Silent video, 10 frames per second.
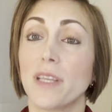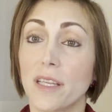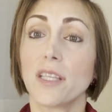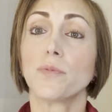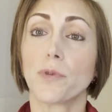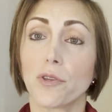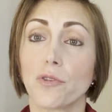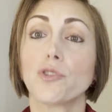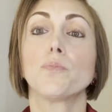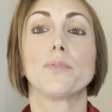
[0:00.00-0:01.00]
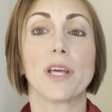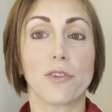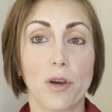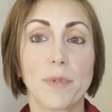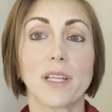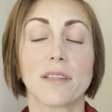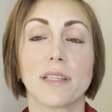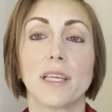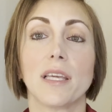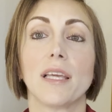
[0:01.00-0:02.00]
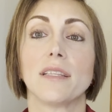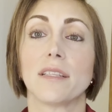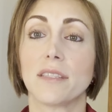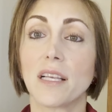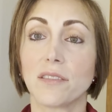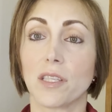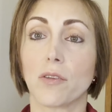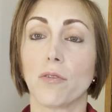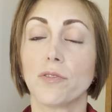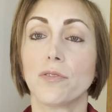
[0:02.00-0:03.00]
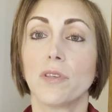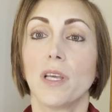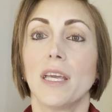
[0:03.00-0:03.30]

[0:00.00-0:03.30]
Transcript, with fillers: it is produced predominantly in the testicles.